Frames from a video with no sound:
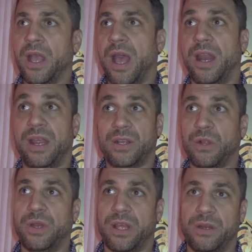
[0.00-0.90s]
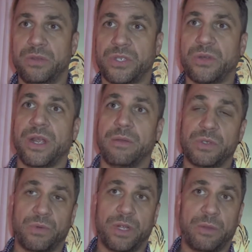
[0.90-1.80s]
and include in a new story, it
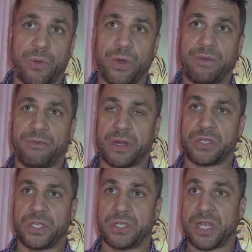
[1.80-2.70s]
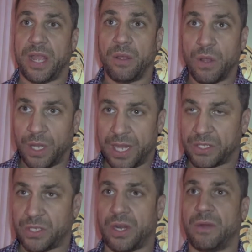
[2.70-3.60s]
was really important for us to say, let's
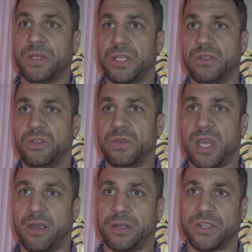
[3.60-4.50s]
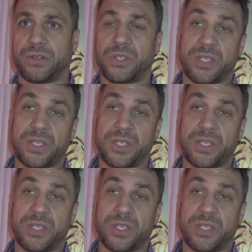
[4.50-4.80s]
start with these new characters.